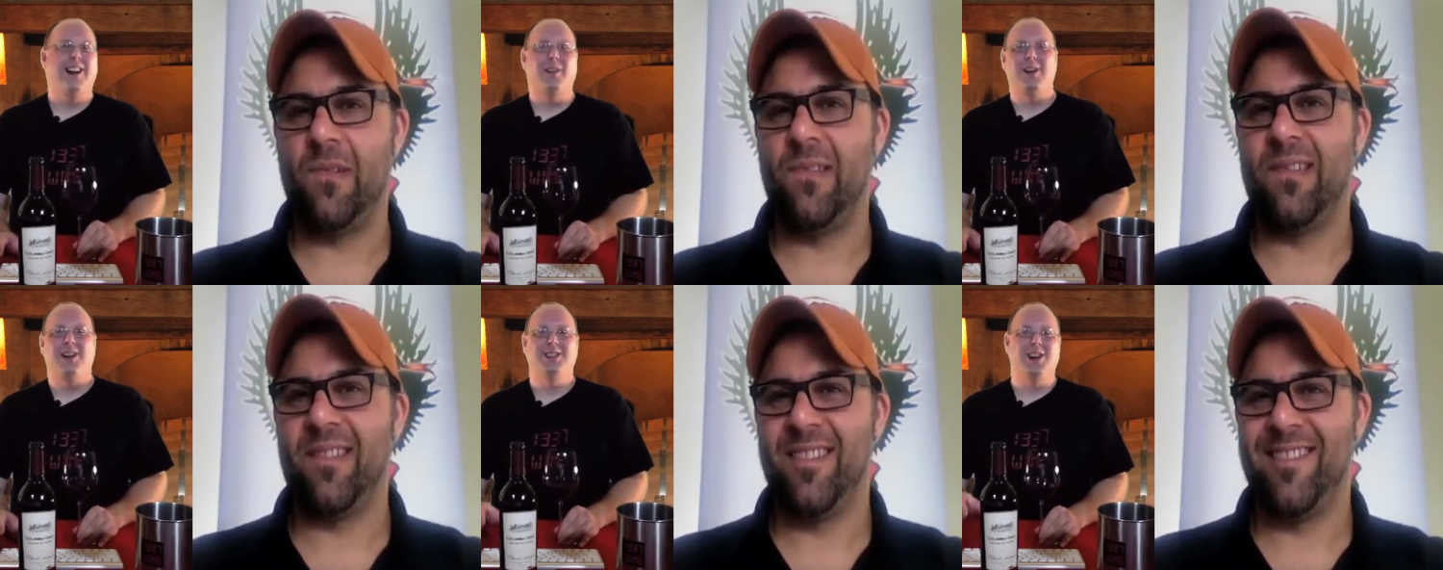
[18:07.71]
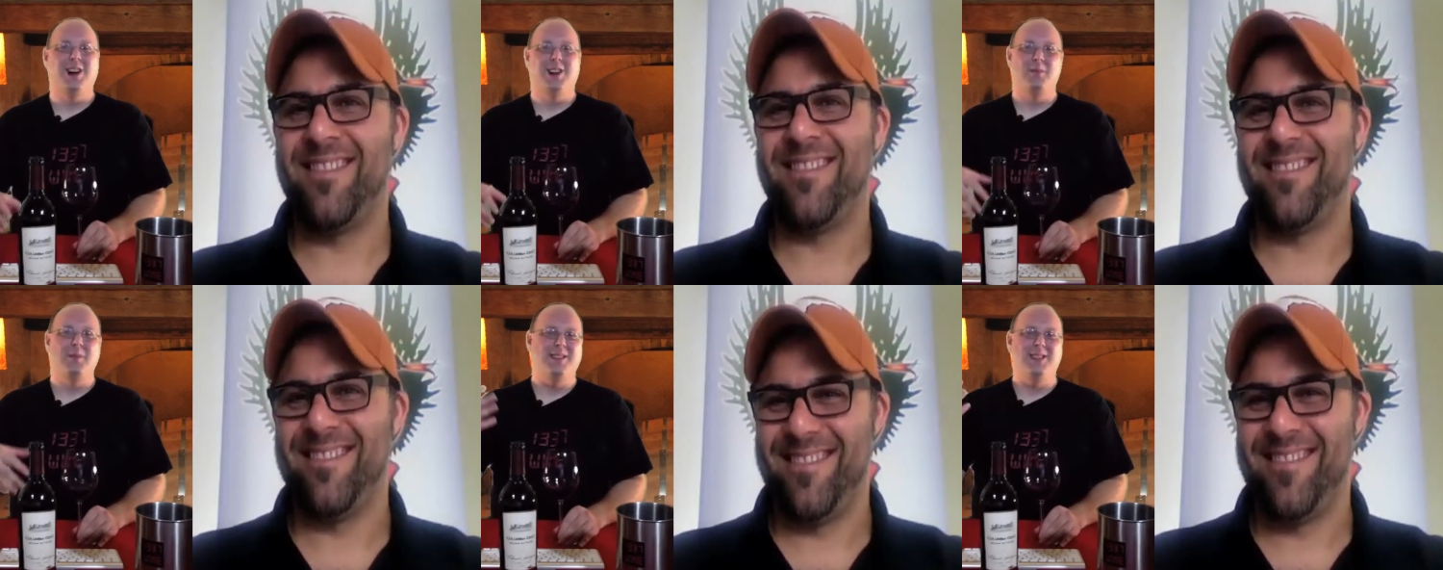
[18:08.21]
Speaker 1: I'm going to talk
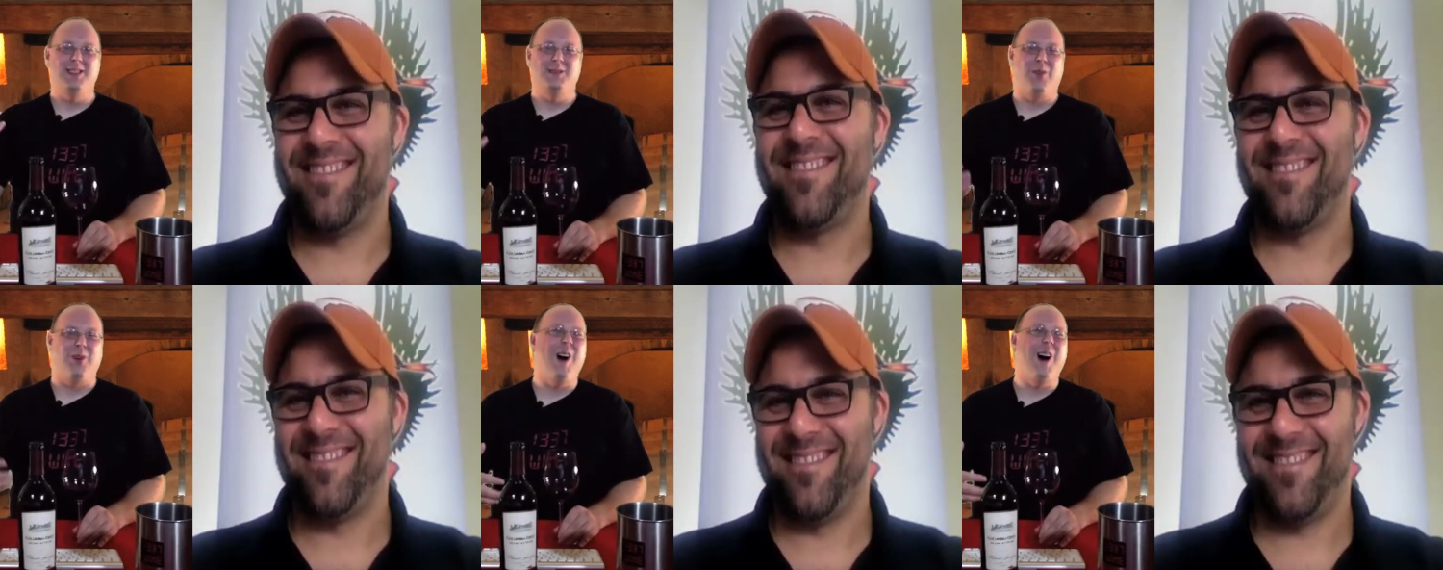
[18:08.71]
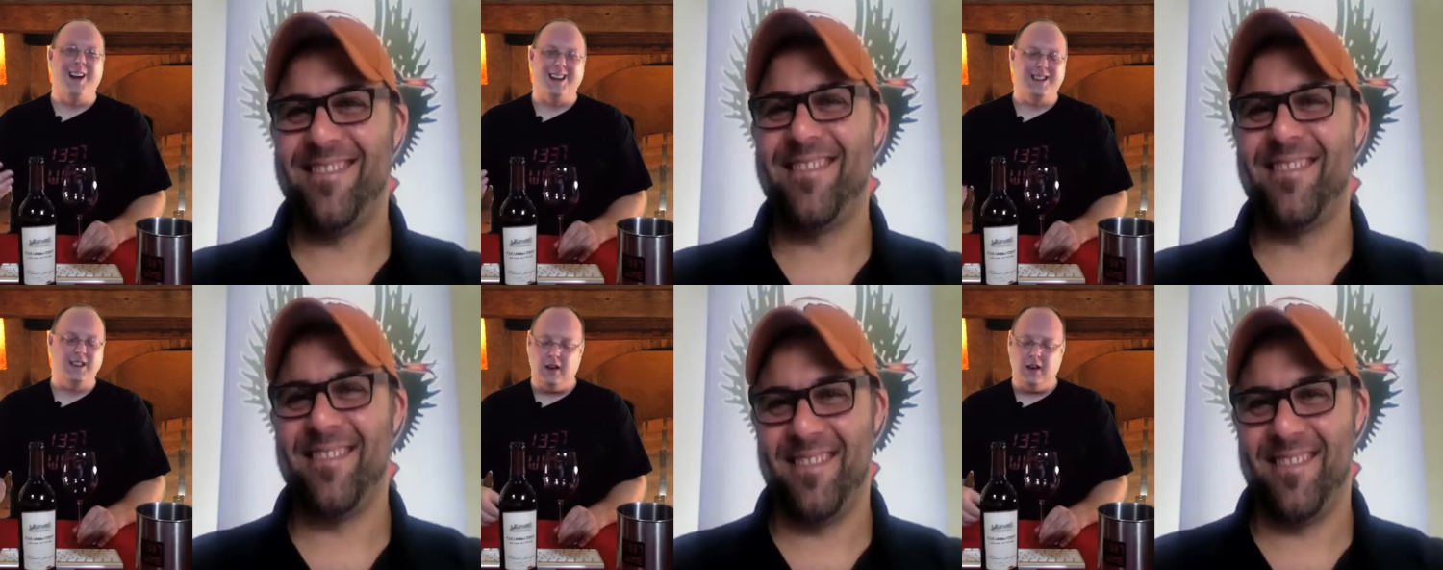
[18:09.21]
about this product.